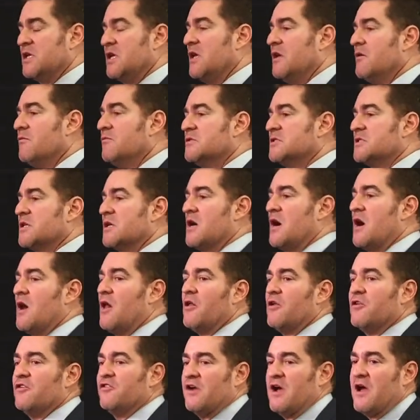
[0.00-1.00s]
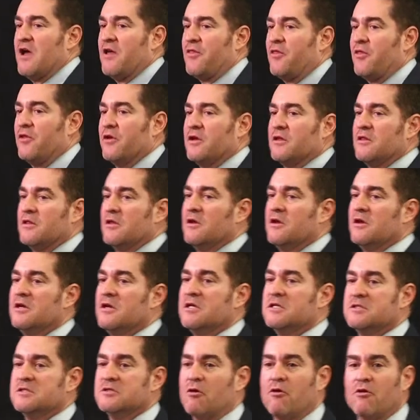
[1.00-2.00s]
He was a college athlete,
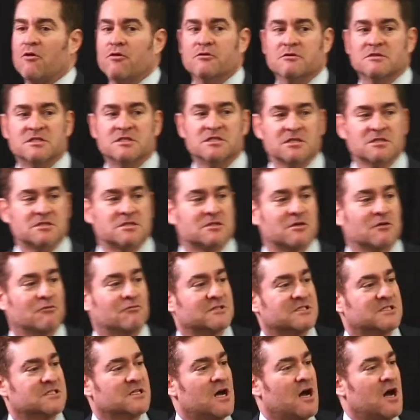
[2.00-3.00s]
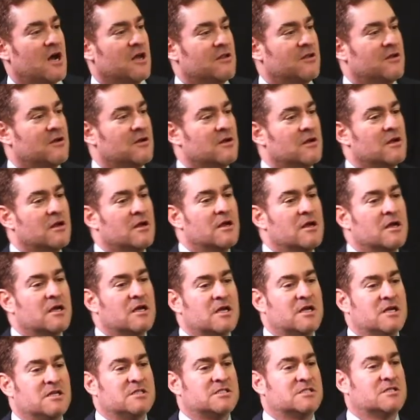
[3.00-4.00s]
his older sister was not
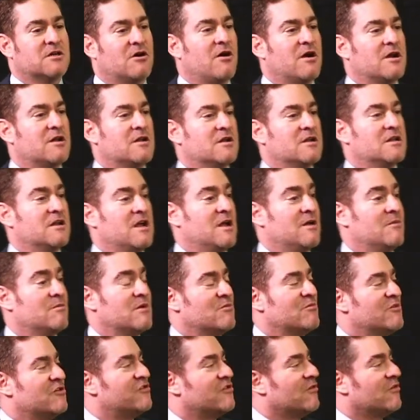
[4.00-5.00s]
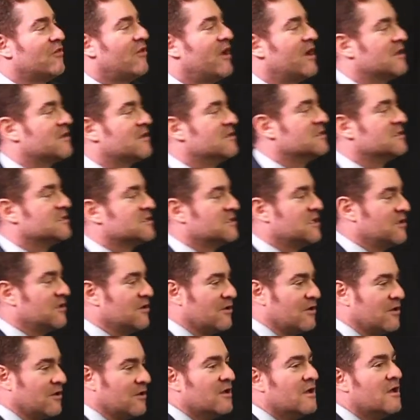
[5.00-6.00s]
he signed a name, image, and likeness
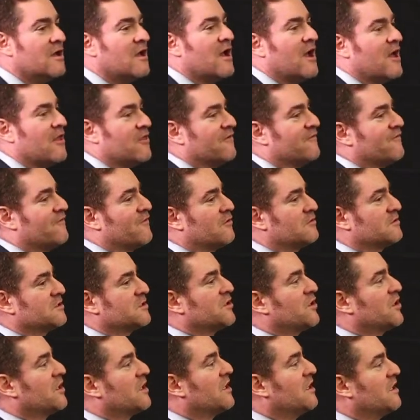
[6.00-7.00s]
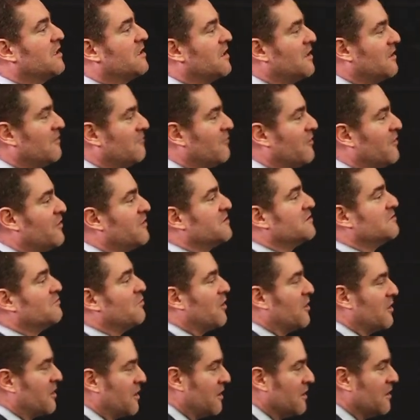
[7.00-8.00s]
deal, and the first thing he did with his
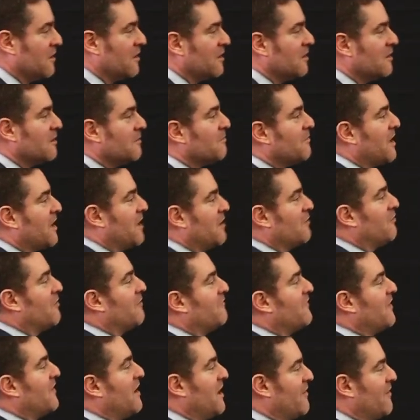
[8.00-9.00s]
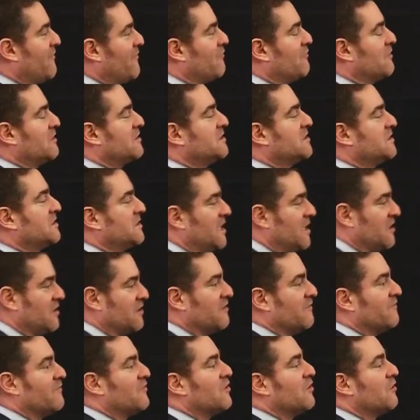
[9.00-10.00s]
money paid off every cent
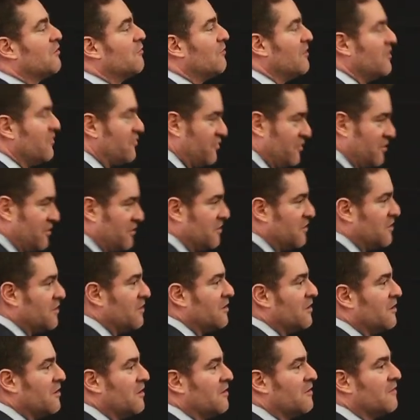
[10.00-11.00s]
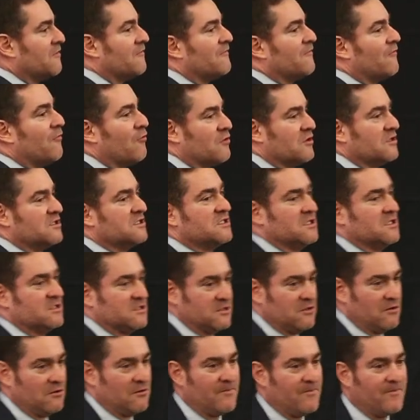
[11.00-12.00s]
of tuition for his sister.